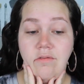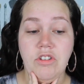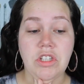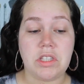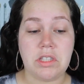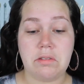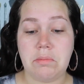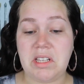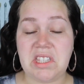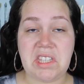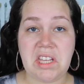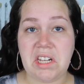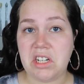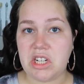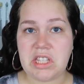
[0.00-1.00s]
just my
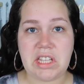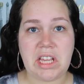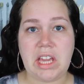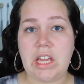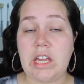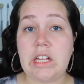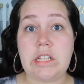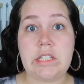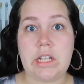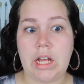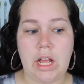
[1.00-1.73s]
skin just like eats it